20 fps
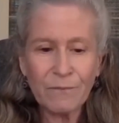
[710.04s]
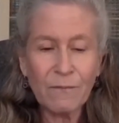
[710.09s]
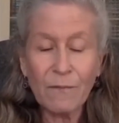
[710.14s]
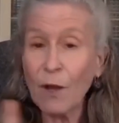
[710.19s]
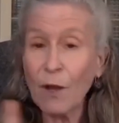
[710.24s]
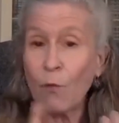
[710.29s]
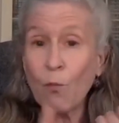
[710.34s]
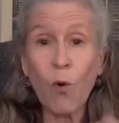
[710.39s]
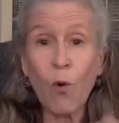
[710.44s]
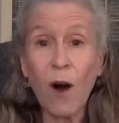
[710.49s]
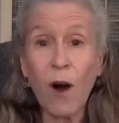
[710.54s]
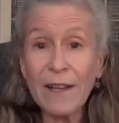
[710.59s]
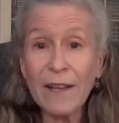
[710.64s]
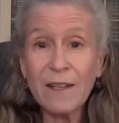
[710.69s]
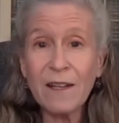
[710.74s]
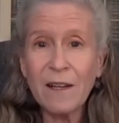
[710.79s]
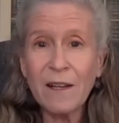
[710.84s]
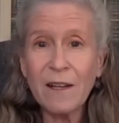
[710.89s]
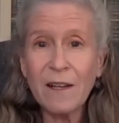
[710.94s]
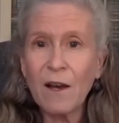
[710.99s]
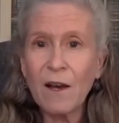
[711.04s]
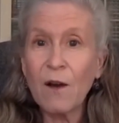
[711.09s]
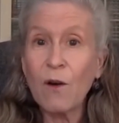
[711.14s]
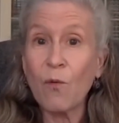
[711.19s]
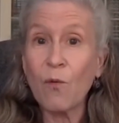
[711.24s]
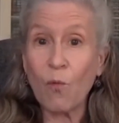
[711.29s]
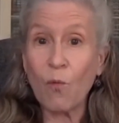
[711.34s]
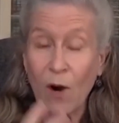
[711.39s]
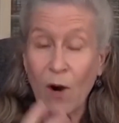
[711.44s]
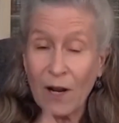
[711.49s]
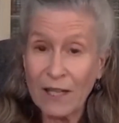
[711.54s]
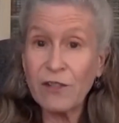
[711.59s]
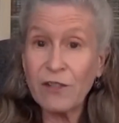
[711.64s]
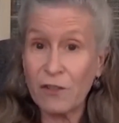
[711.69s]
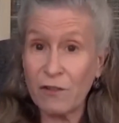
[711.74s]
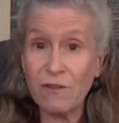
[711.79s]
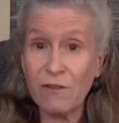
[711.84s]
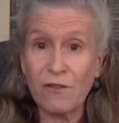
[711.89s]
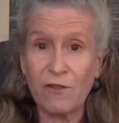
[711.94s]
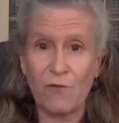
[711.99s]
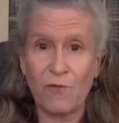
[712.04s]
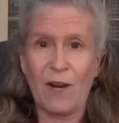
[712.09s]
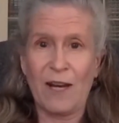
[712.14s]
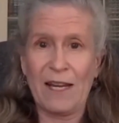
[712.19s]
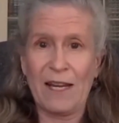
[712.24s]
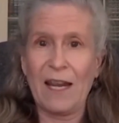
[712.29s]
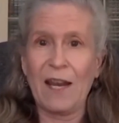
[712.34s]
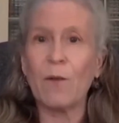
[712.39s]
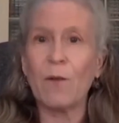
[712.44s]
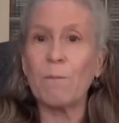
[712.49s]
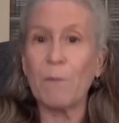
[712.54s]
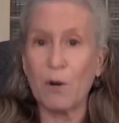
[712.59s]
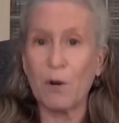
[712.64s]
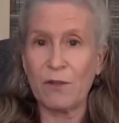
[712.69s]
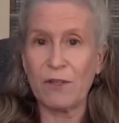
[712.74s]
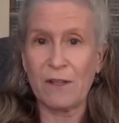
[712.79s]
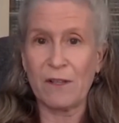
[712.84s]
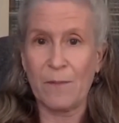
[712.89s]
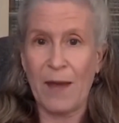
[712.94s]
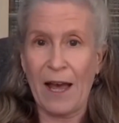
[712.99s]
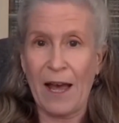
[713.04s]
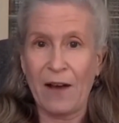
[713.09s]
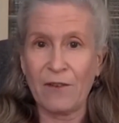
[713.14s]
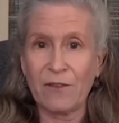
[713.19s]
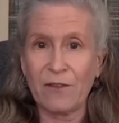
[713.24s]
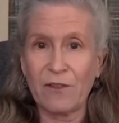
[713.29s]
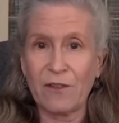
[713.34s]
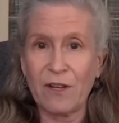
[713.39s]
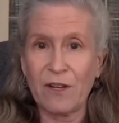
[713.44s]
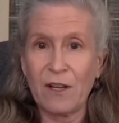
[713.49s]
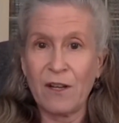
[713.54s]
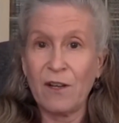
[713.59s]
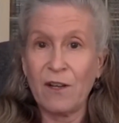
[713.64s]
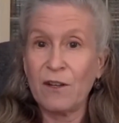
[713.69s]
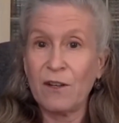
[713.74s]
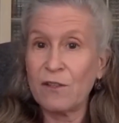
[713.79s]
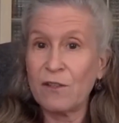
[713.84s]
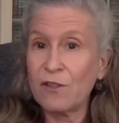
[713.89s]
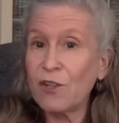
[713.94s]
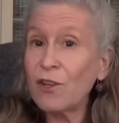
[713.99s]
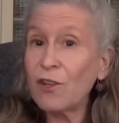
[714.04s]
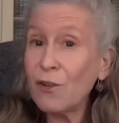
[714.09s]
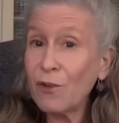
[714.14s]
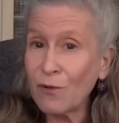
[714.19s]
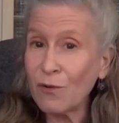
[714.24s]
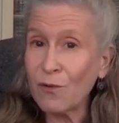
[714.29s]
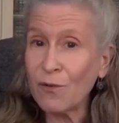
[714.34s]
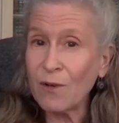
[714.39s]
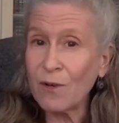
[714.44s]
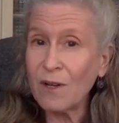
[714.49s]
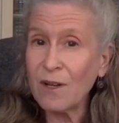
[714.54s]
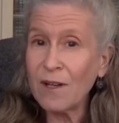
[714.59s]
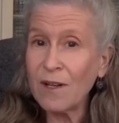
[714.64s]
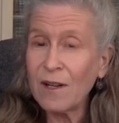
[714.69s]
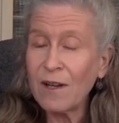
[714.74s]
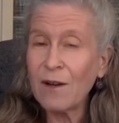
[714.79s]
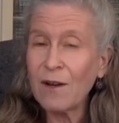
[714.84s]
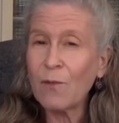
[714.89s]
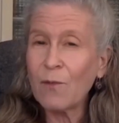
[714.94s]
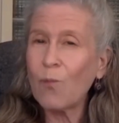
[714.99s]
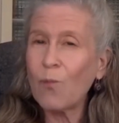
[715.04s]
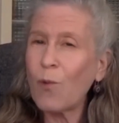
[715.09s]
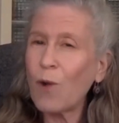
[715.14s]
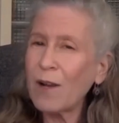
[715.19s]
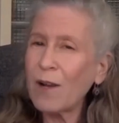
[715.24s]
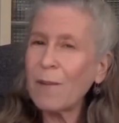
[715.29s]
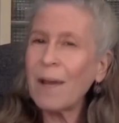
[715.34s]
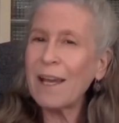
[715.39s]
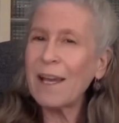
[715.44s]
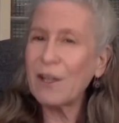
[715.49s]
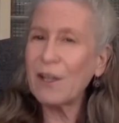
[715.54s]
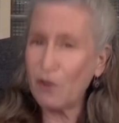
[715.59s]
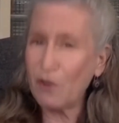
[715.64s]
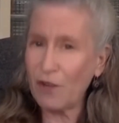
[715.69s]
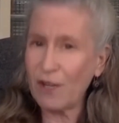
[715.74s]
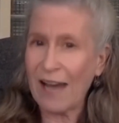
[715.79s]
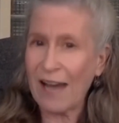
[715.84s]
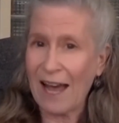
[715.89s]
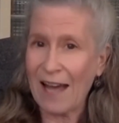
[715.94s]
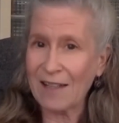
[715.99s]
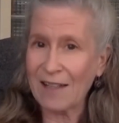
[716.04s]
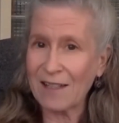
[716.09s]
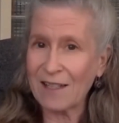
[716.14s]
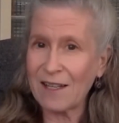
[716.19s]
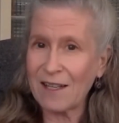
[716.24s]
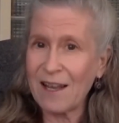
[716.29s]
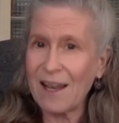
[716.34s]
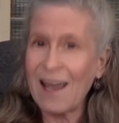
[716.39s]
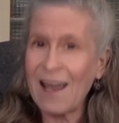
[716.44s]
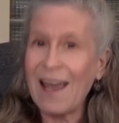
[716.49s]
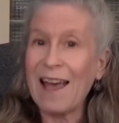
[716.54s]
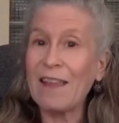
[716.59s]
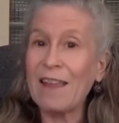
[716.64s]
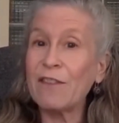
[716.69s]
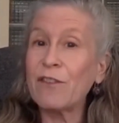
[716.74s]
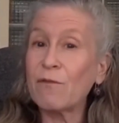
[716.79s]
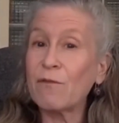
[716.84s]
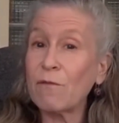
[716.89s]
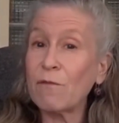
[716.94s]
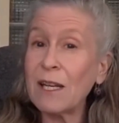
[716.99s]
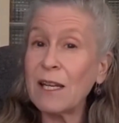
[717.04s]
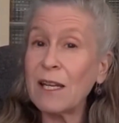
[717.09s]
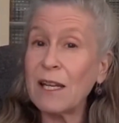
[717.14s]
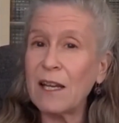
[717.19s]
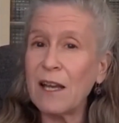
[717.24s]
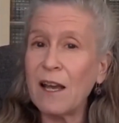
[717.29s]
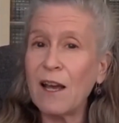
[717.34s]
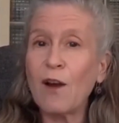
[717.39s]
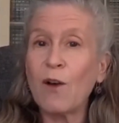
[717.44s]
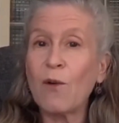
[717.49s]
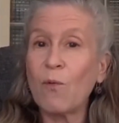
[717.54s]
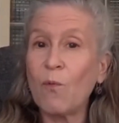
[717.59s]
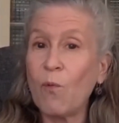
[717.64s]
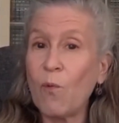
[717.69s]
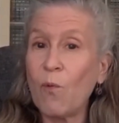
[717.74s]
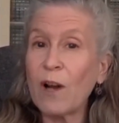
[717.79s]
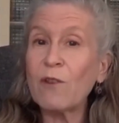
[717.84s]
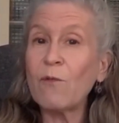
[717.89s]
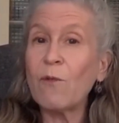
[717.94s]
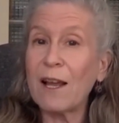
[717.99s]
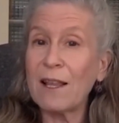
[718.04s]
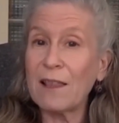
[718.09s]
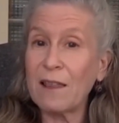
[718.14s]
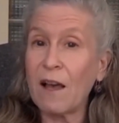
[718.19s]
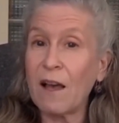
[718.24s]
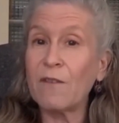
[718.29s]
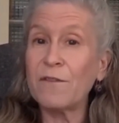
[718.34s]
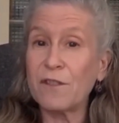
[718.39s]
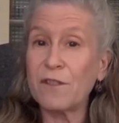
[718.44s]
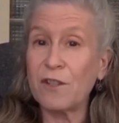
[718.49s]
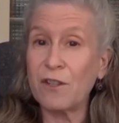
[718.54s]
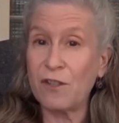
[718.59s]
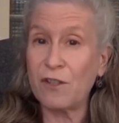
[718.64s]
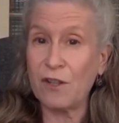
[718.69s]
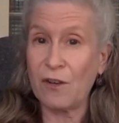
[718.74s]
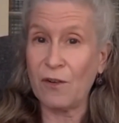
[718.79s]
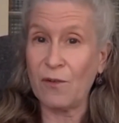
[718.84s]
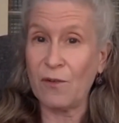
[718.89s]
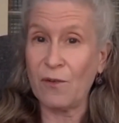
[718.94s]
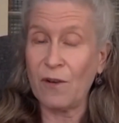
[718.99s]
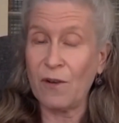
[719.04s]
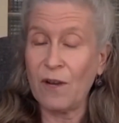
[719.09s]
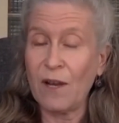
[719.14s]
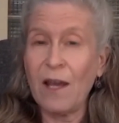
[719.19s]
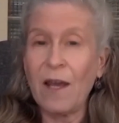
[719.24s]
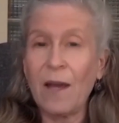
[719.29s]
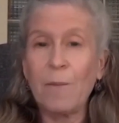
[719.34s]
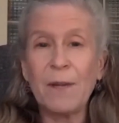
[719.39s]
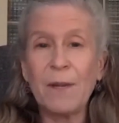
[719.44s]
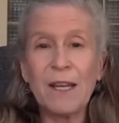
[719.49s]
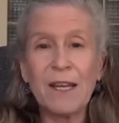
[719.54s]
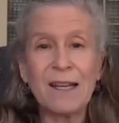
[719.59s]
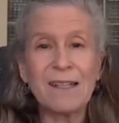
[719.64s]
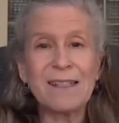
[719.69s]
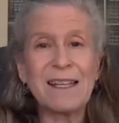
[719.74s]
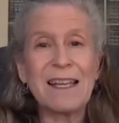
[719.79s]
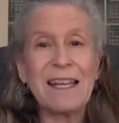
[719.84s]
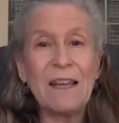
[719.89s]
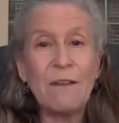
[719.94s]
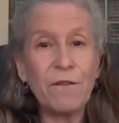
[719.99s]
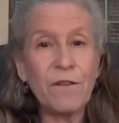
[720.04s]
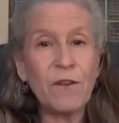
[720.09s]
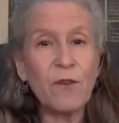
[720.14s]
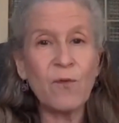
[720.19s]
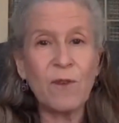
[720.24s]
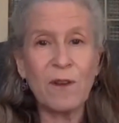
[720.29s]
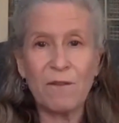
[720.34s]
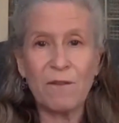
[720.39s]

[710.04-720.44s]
1, what issues do I care most about? 2, what am I good at? And 3, what do I love to do? Because if you can